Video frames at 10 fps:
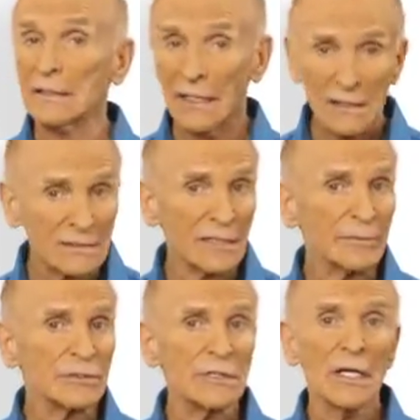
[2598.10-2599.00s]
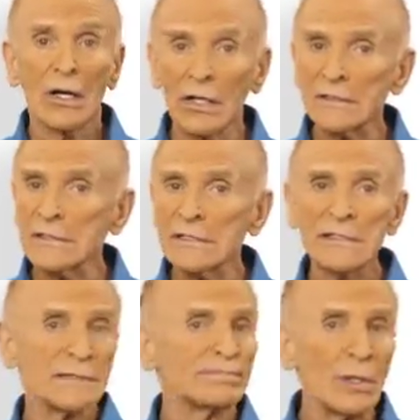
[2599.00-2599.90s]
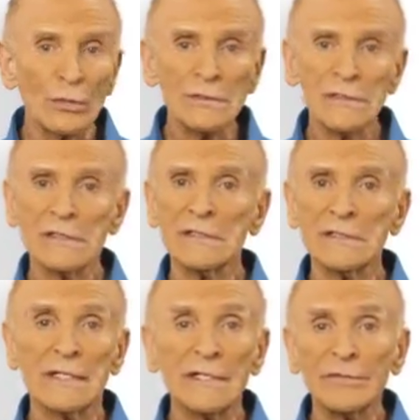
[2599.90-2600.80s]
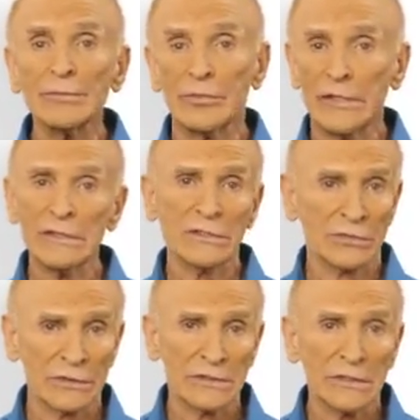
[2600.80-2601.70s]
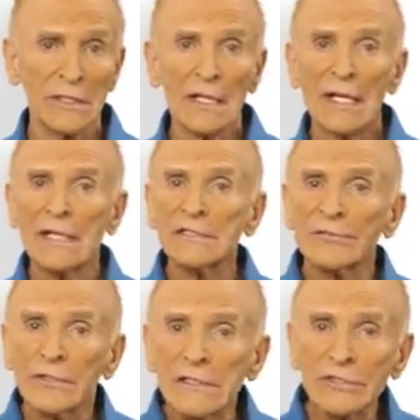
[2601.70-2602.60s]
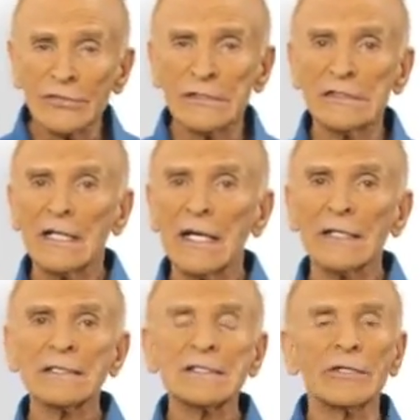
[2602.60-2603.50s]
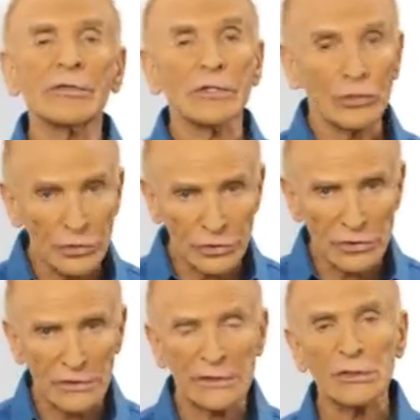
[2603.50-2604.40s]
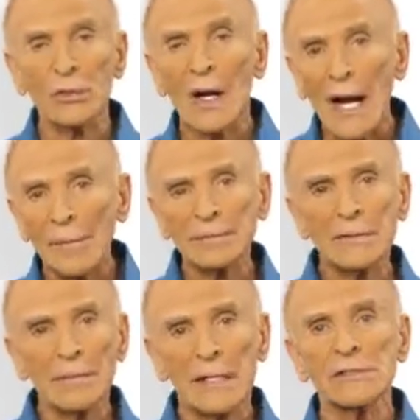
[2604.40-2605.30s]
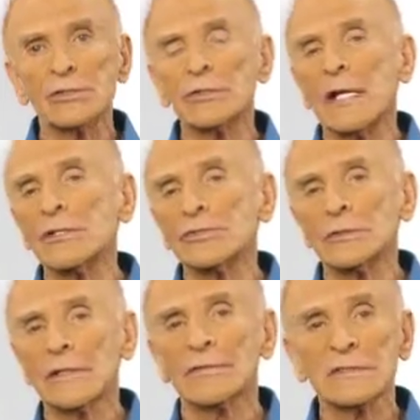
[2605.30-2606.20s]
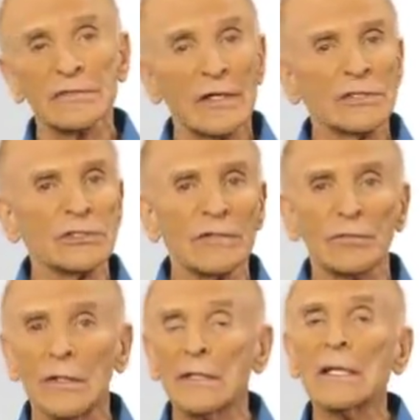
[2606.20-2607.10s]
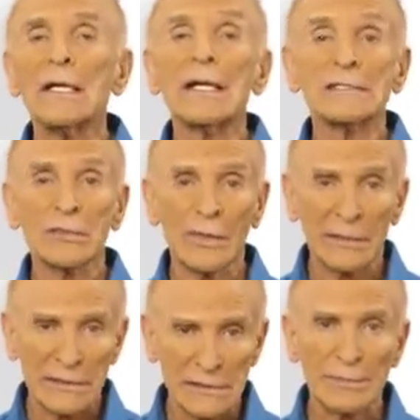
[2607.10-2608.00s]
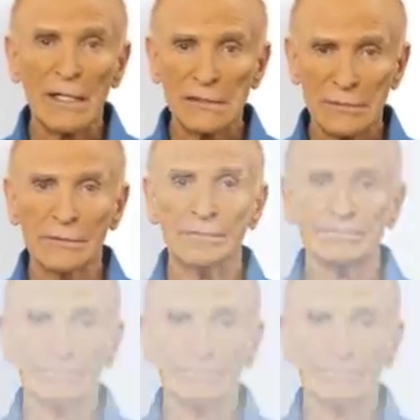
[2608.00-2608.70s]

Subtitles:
like Alzheimer's, heart disease, bone disease, and even brain disorders. And it's for this reason that I consider it urgent that you optimize your natural levels of IGF-1 as quickly as possible.